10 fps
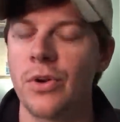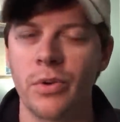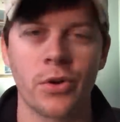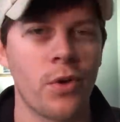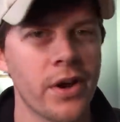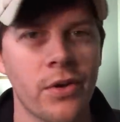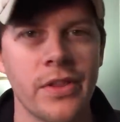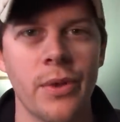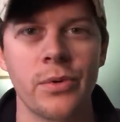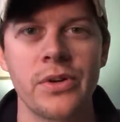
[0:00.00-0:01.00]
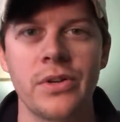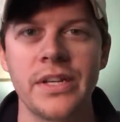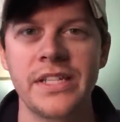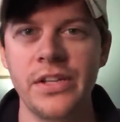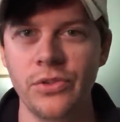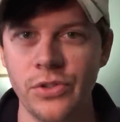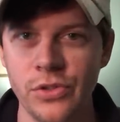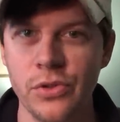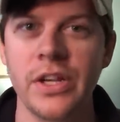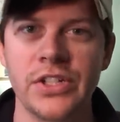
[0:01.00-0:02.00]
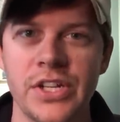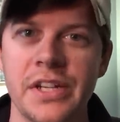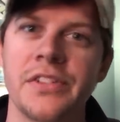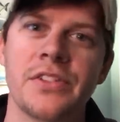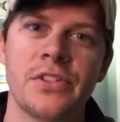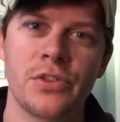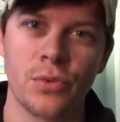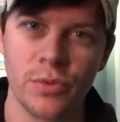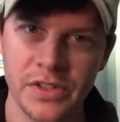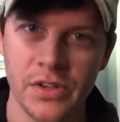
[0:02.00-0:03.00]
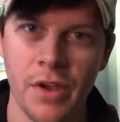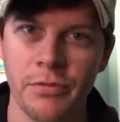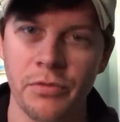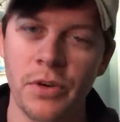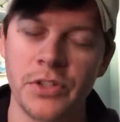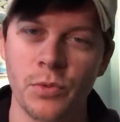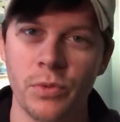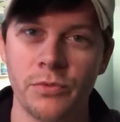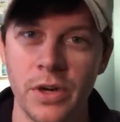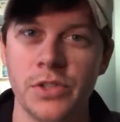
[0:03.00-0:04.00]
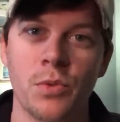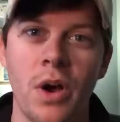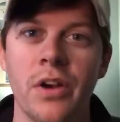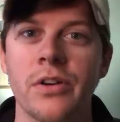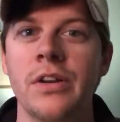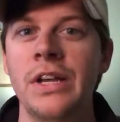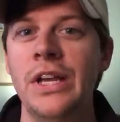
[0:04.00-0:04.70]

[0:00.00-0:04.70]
you don't want to crank on that reel until you get a chance to rinse it off with fresh, fresh water